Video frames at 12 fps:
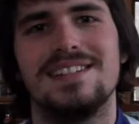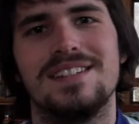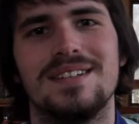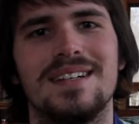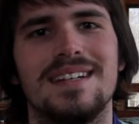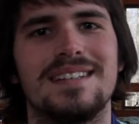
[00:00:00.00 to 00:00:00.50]

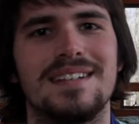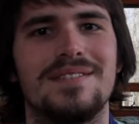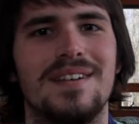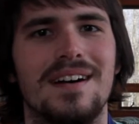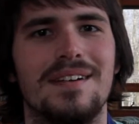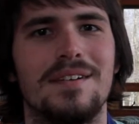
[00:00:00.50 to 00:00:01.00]
joy so
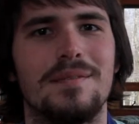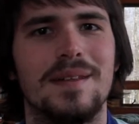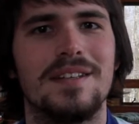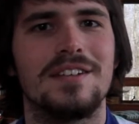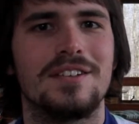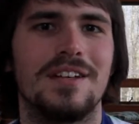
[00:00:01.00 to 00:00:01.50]
far with
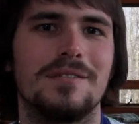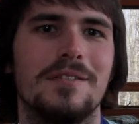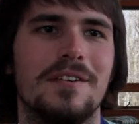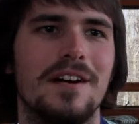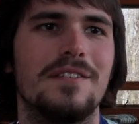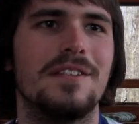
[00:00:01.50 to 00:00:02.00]
ministry and
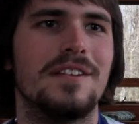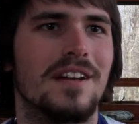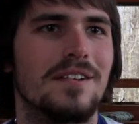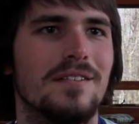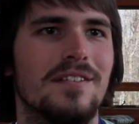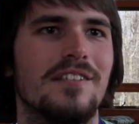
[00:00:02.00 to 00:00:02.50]
with life in
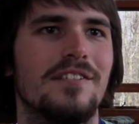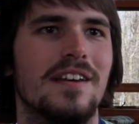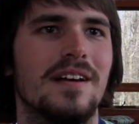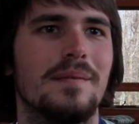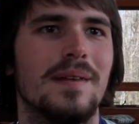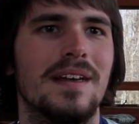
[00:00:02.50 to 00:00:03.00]
general with
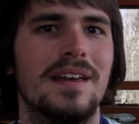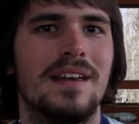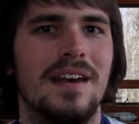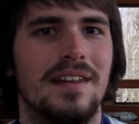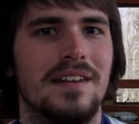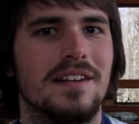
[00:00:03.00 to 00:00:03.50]
FEM,
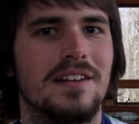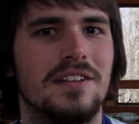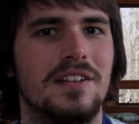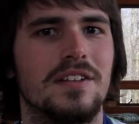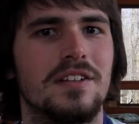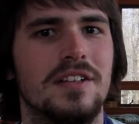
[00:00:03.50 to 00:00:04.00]
I think, is
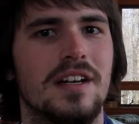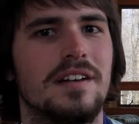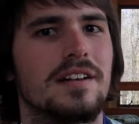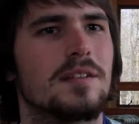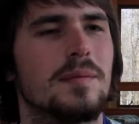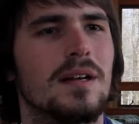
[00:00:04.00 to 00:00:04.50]
just the shared
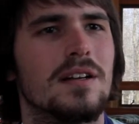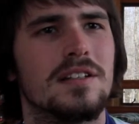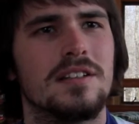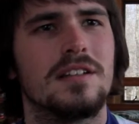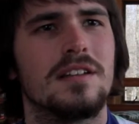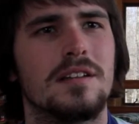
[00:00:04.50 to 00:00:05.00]

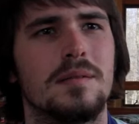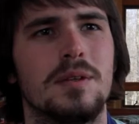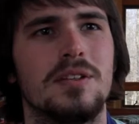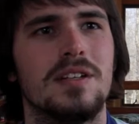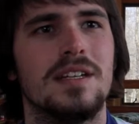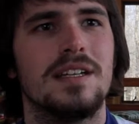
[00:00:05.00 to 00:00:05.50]
experiences in the
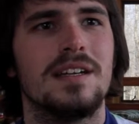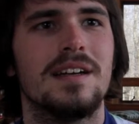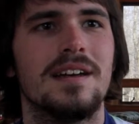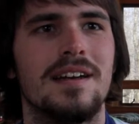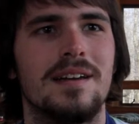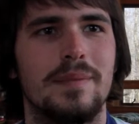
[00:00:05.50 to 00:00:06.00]
community,
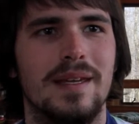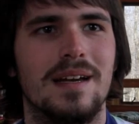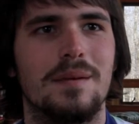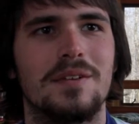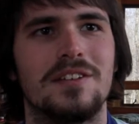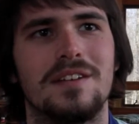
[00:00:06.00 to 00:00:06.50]
being
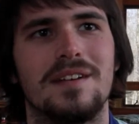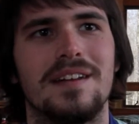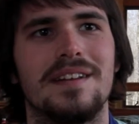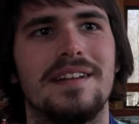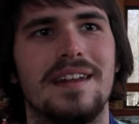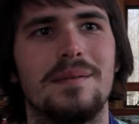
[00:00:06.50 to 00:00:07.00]
able to sit
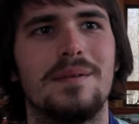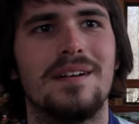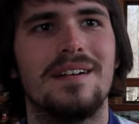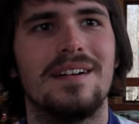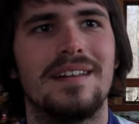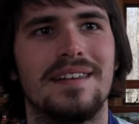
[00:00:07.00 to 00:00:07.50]
around the
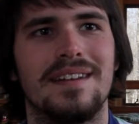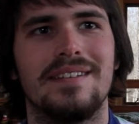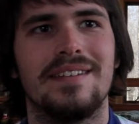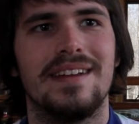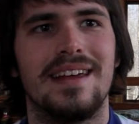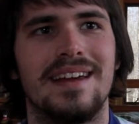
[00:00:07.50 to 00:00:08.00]
table at the end of
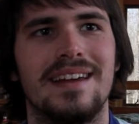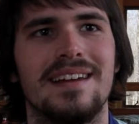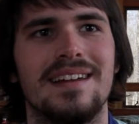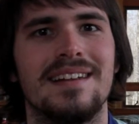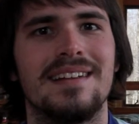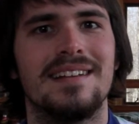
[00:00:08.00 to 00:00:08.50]
the day,
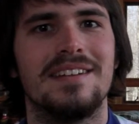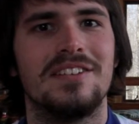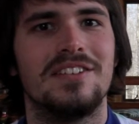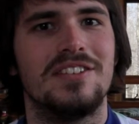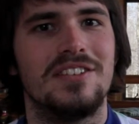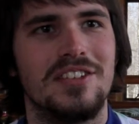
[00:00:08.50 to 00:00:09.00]

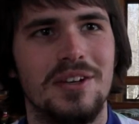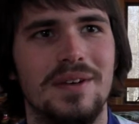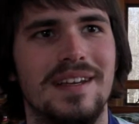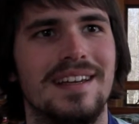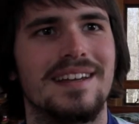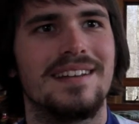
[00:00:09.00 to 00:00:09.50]
just
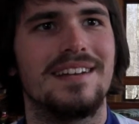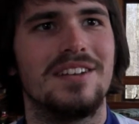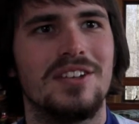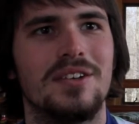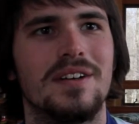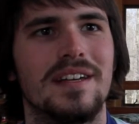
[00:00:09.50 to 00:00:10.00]
joking and
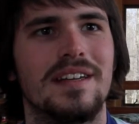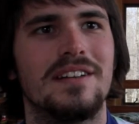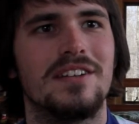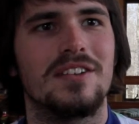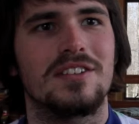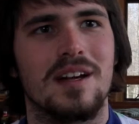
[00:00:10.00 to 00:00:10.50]
enjoying
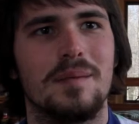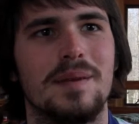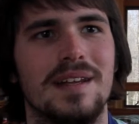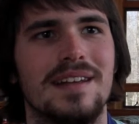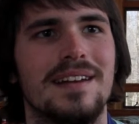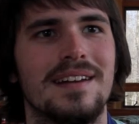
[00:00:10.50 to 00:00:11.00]
each other's
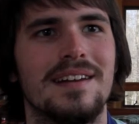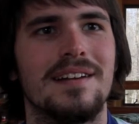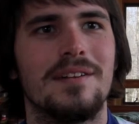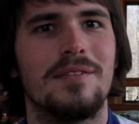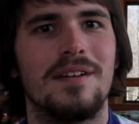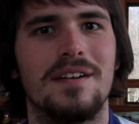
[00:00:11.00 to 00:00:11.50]
company,
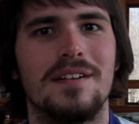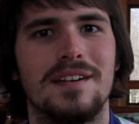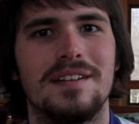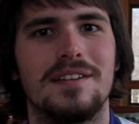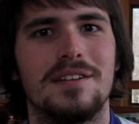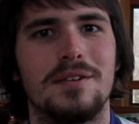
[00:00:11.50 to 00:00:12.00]
whether
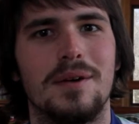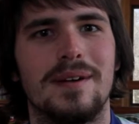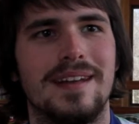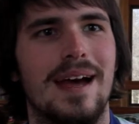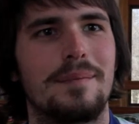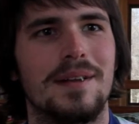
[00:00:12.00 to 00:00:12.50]
it's
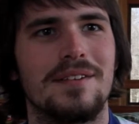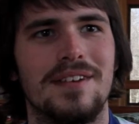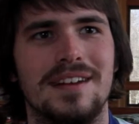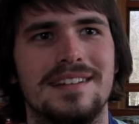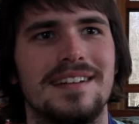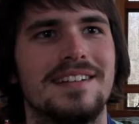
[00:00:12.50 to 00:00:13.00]
throwing napkin
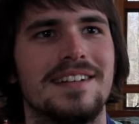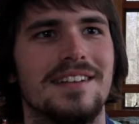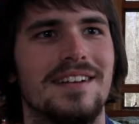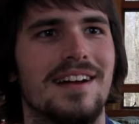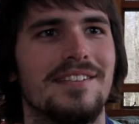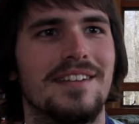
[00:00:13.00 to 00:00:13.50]
rings at each
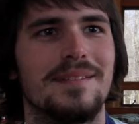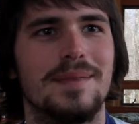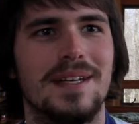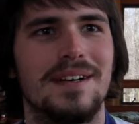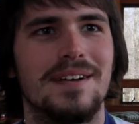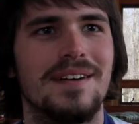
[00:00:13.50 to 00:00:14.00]
other after the
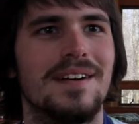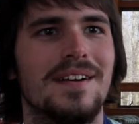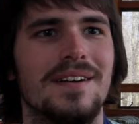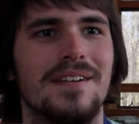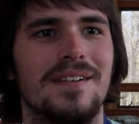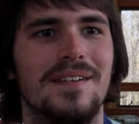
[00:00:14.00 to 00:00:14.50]
meal
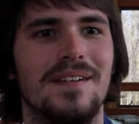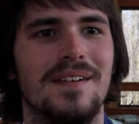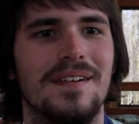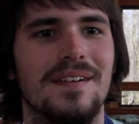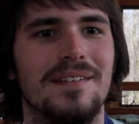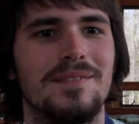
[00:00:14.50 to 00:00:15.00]

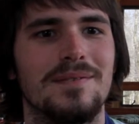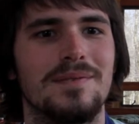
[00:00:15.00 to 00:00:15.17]
or